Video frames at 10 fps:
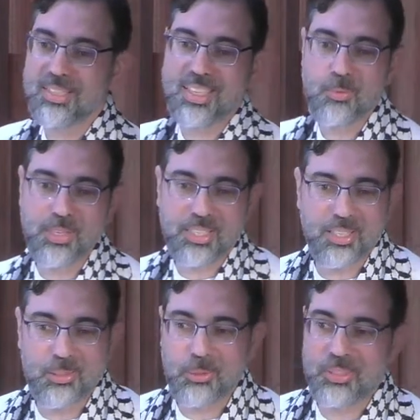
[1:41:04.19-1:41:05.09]
thing we
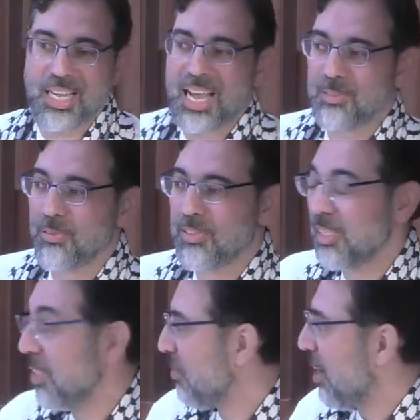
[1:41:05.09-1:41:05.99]
can do is ask for a
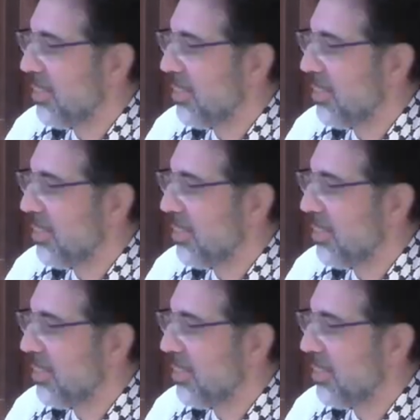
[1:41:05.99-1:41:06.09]
ceasefire.